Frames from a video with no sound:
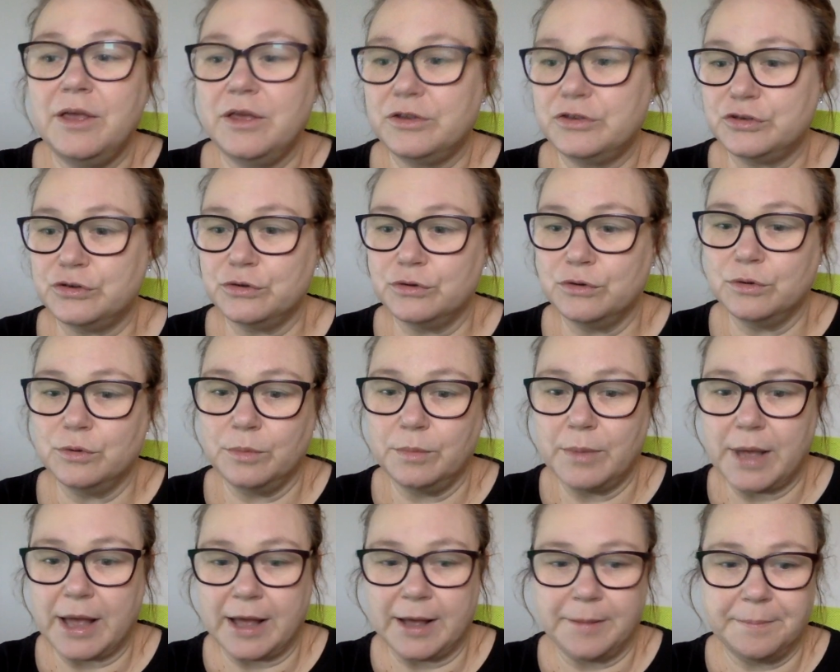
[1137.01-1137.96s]
to
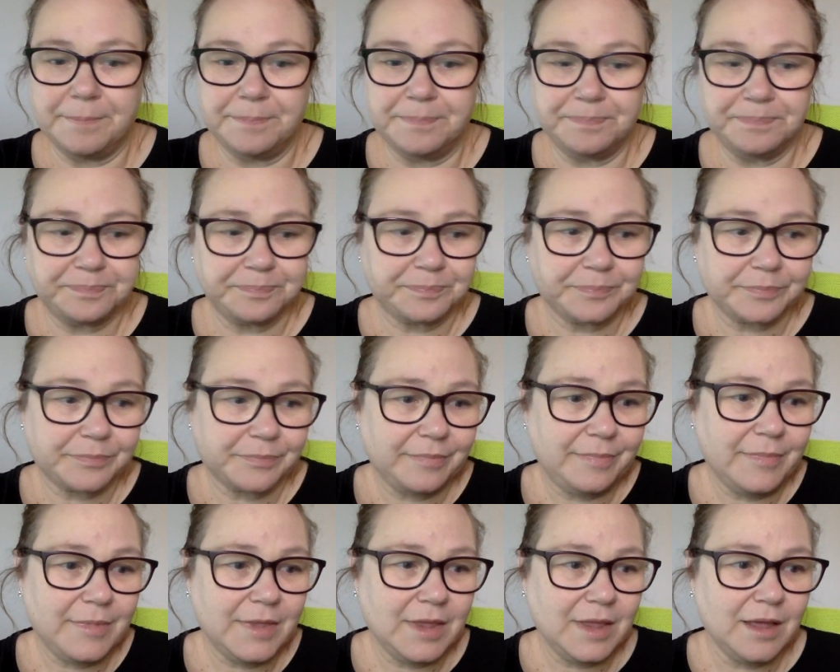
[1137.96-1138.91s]

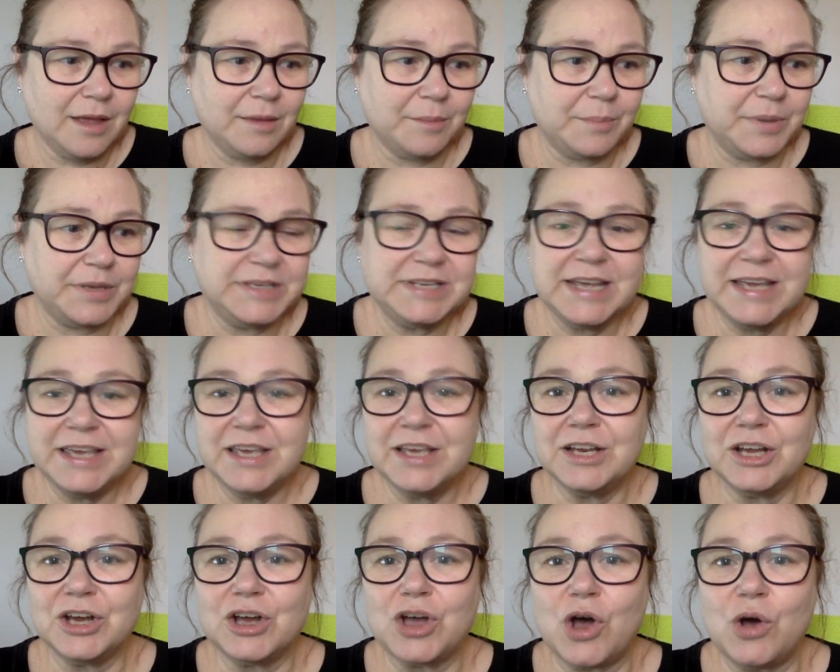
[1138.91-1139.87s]

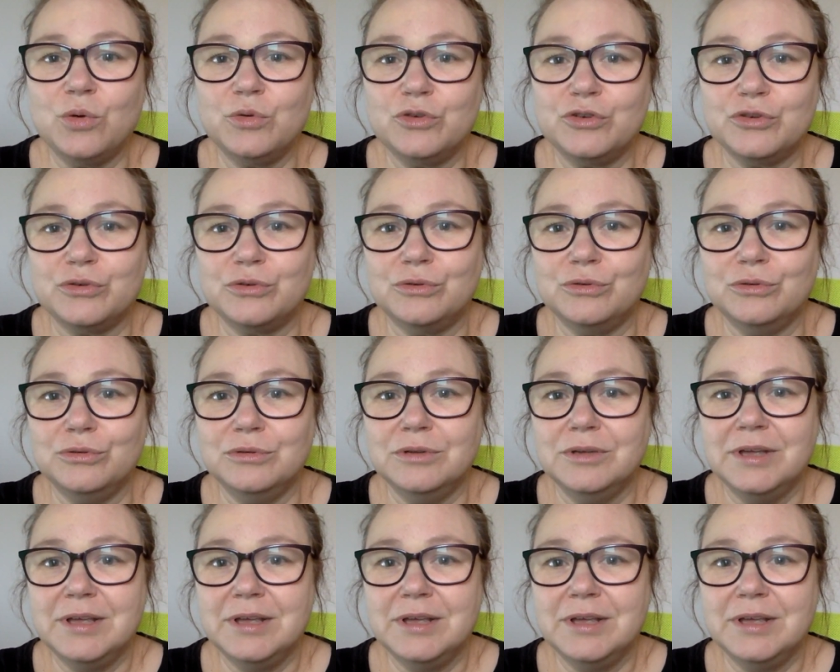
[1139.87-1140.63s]
particular cultural